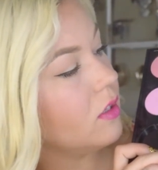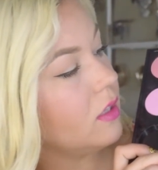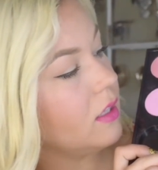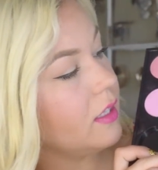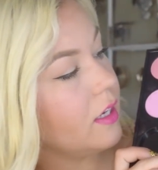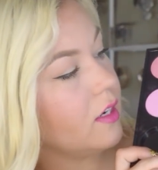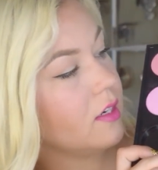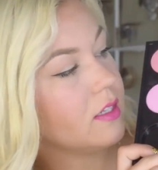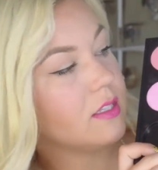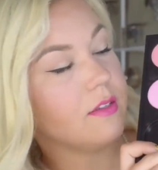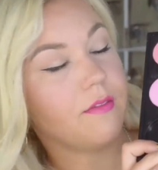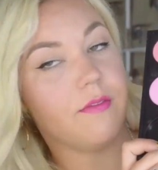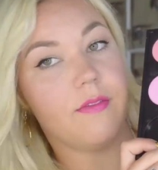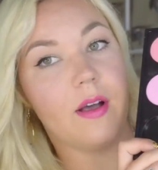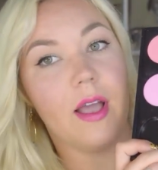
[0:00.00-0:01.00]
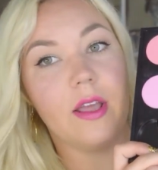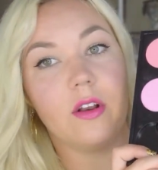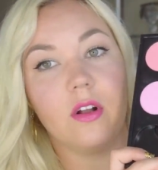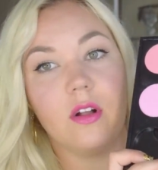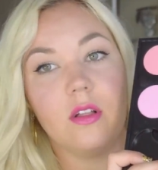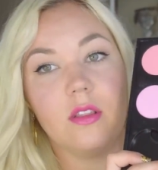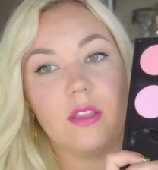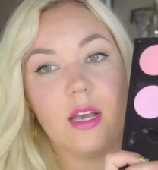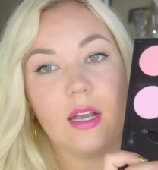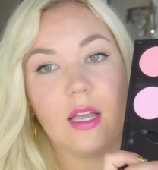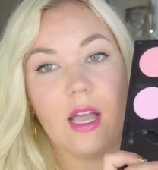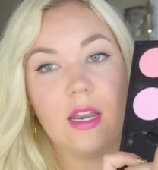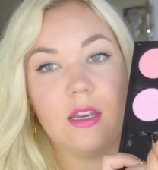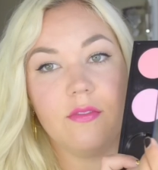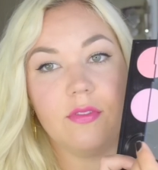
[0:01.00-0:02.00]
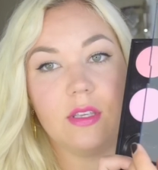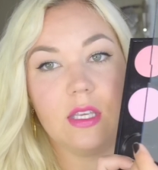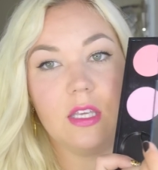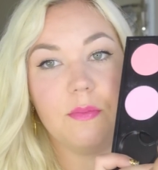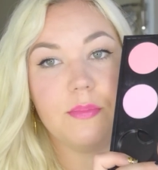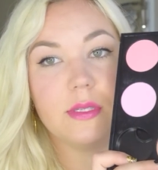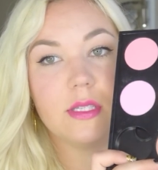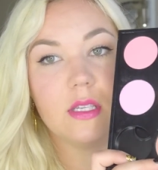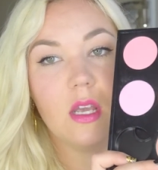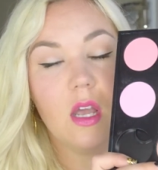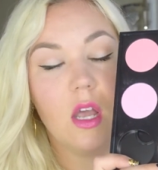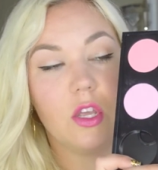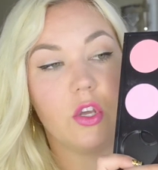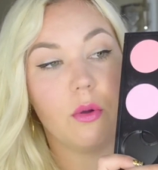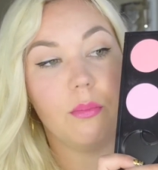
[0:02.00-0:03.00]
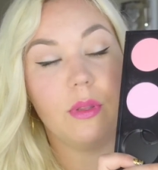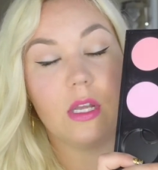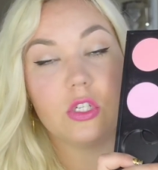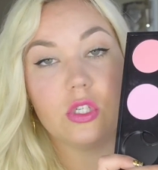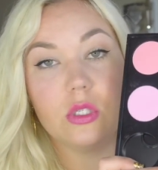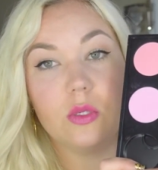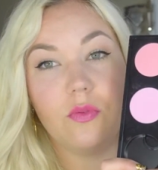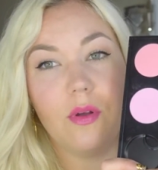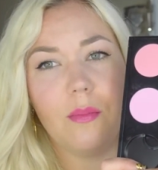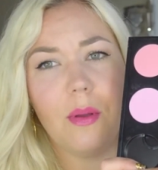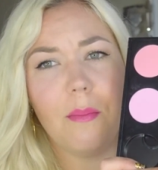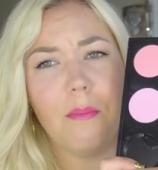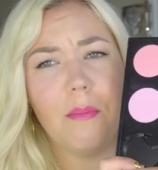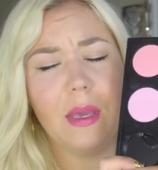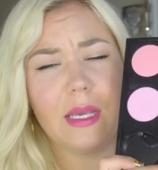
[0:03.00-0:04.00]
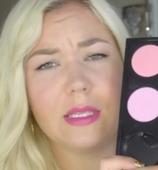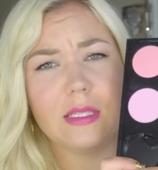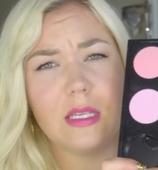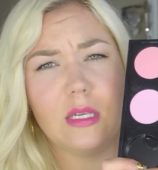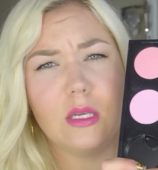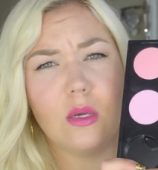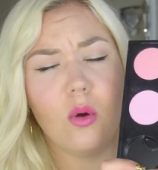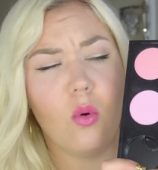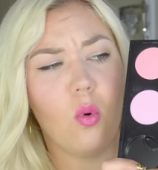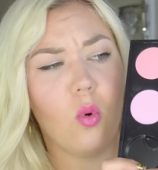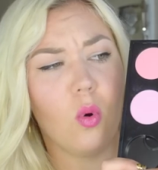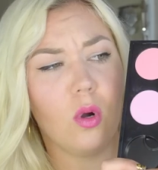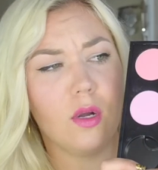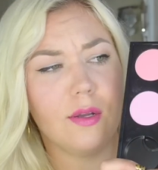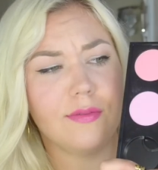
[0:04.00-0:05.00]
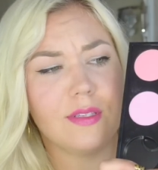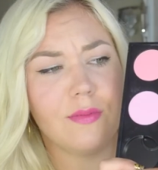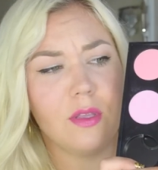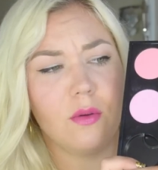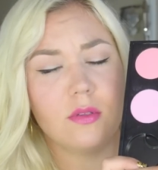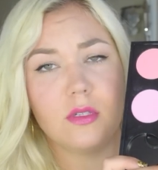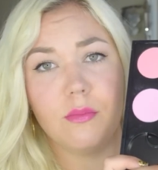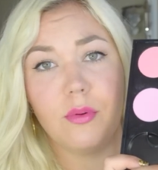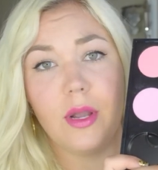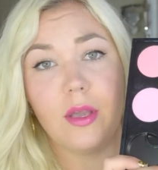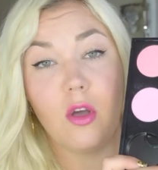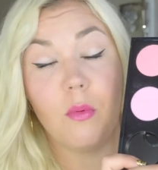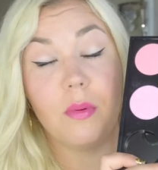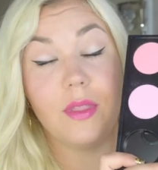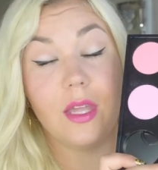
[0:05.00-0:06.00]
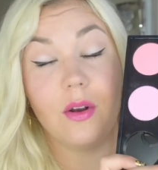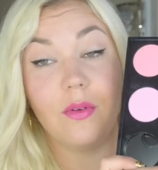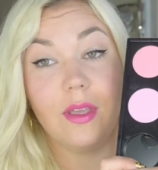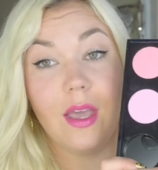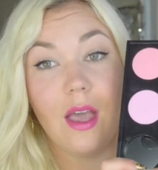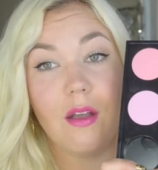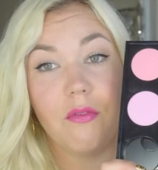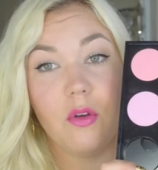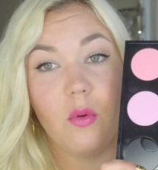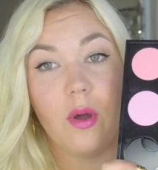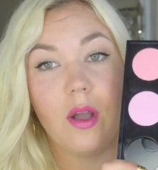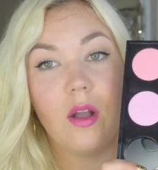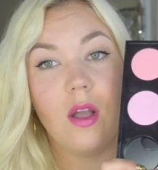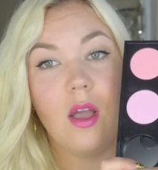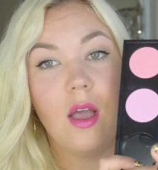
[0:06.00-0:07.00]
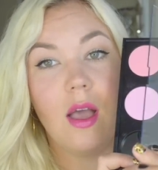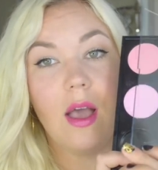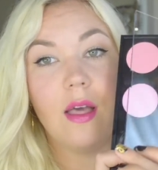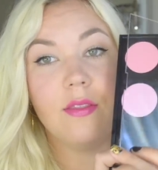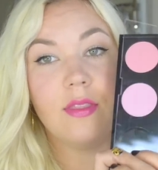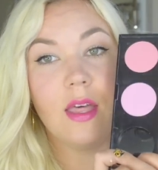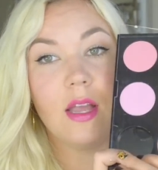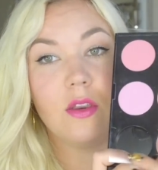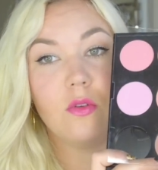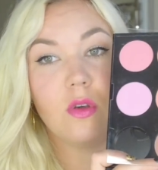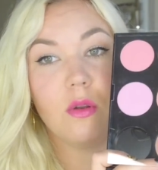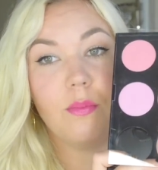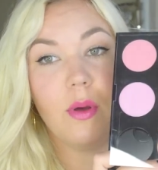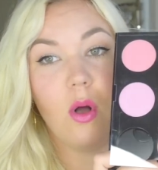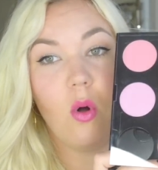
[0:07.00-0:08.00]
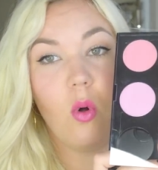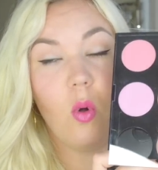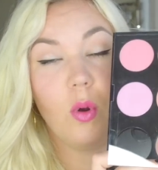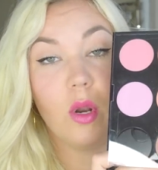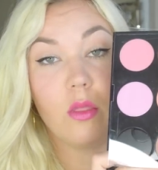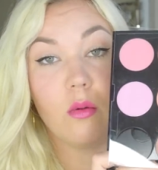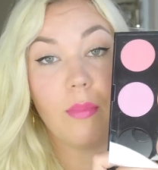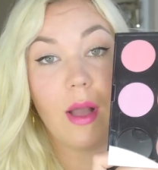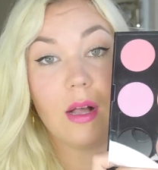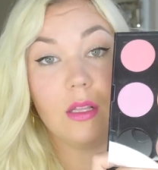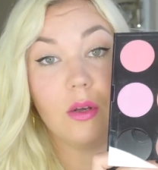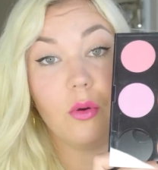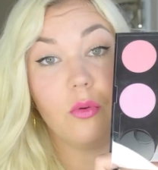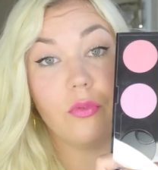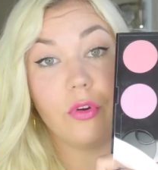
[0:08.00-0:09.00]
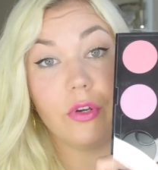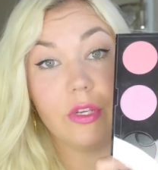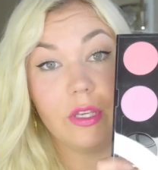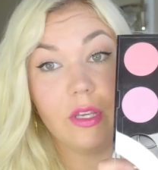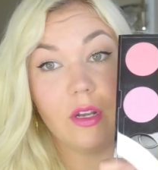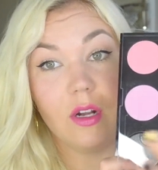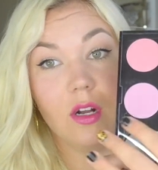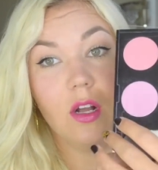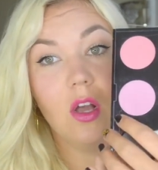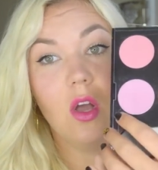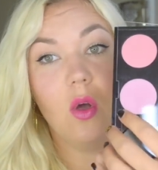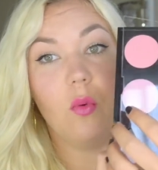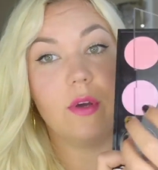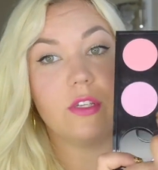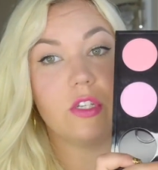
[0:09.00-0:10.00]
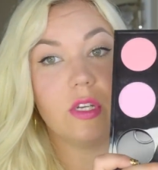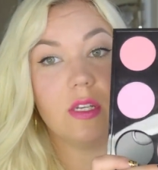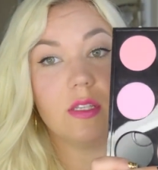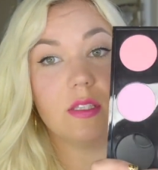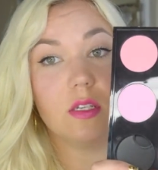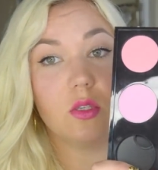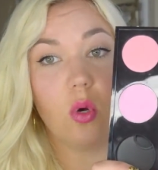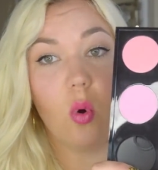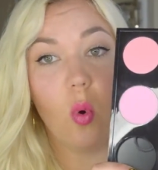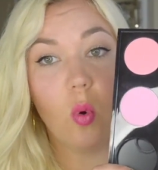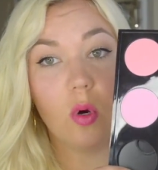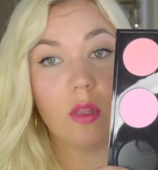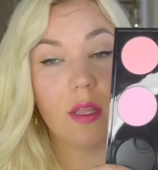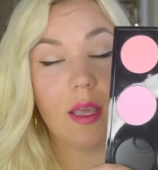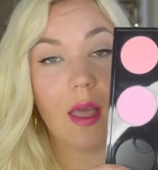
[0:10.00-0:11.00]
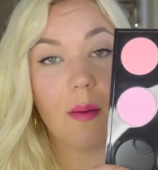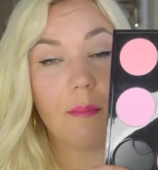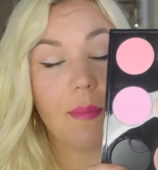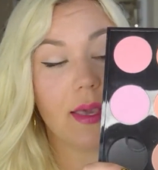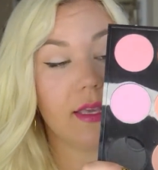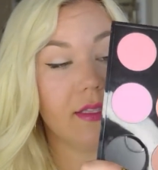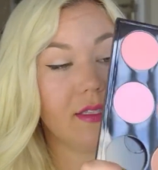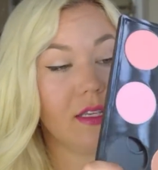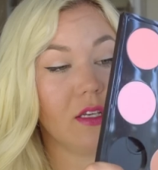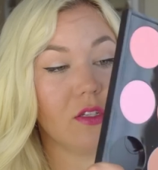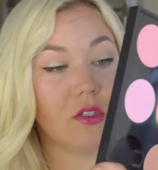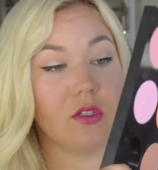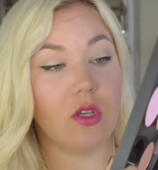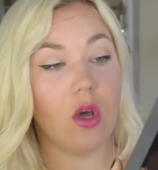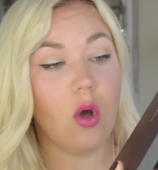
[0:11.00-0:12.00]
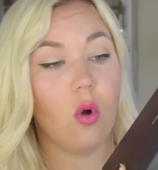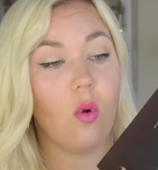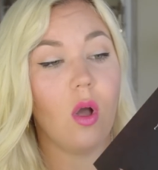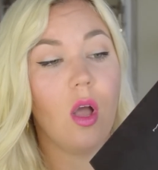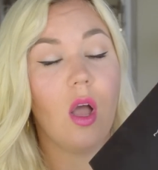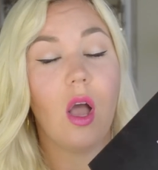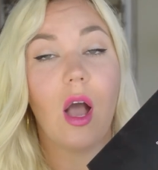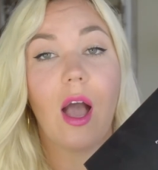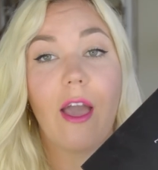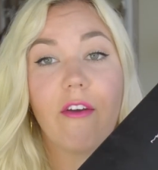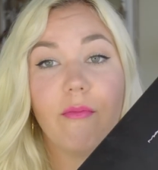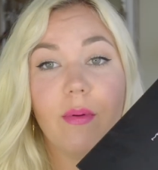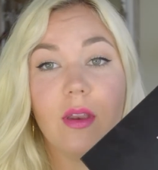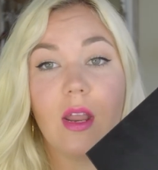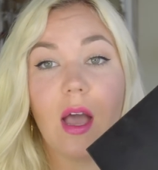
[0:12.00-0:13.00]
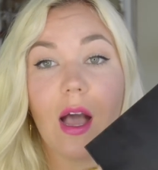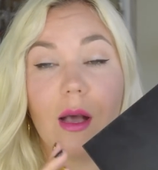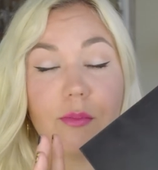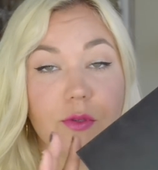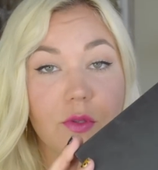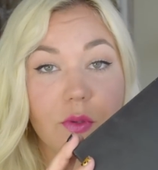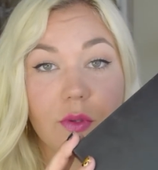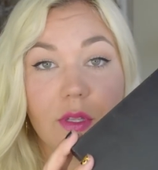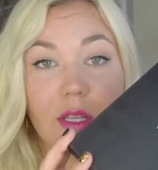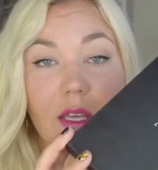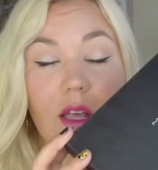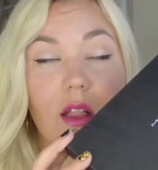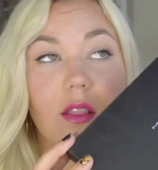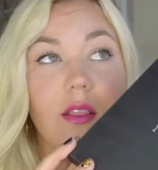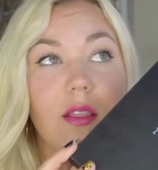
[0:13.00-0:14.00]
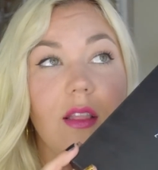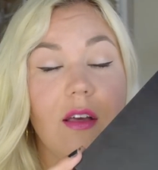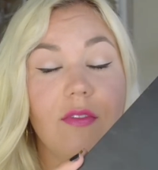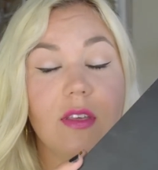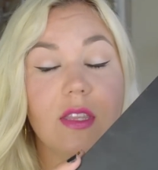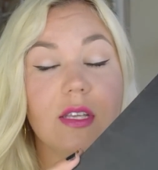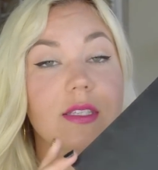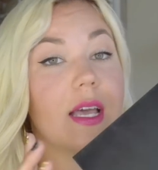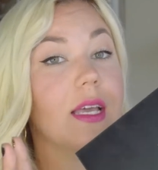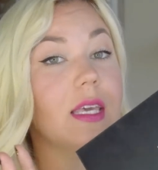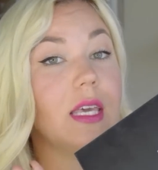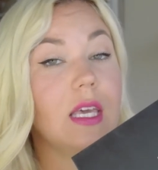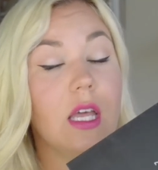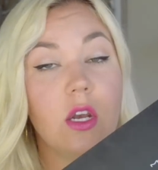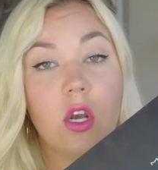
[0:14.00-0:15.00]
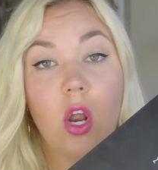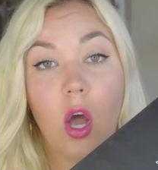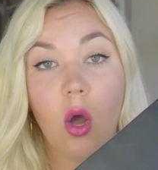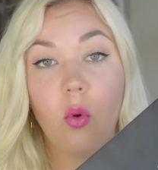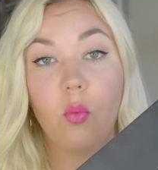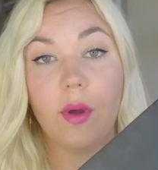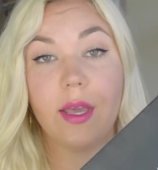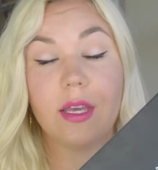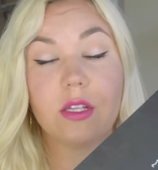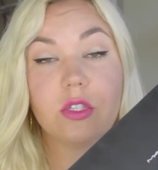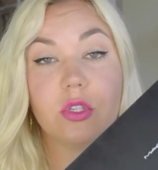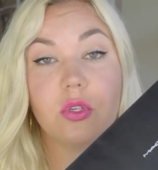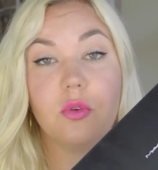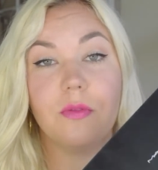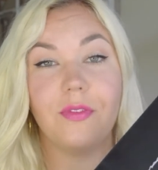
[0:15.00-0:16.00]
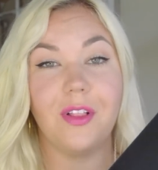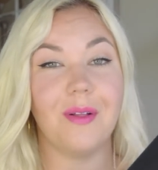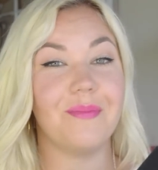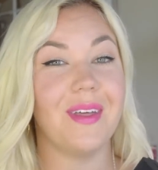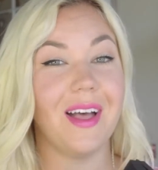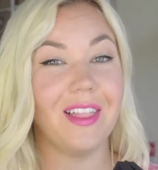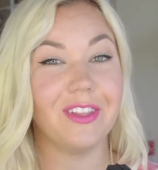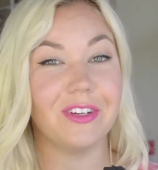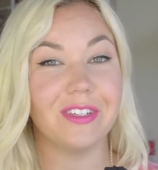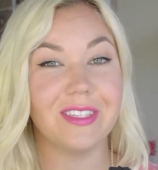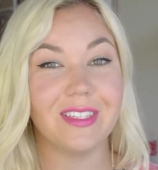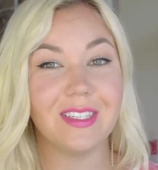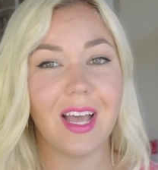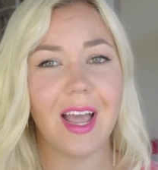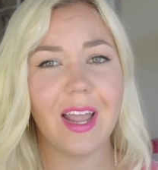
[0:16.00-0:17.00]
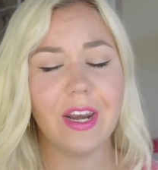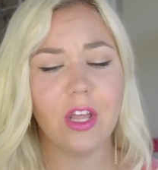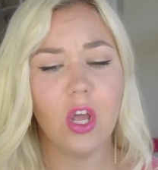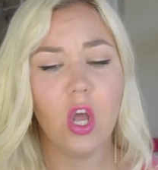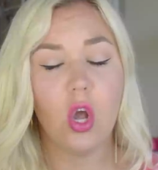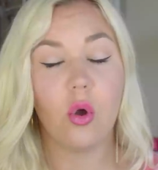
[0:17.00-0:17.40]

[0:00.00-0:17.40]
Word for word: clear divider that kind of keeps your blushes from mixing or if something was to break open they don't get everywhere. And then you can put a whole nother palette over here, which is totally amazing. So I've been absolutely loving this. I cannot wait to fill up the other side.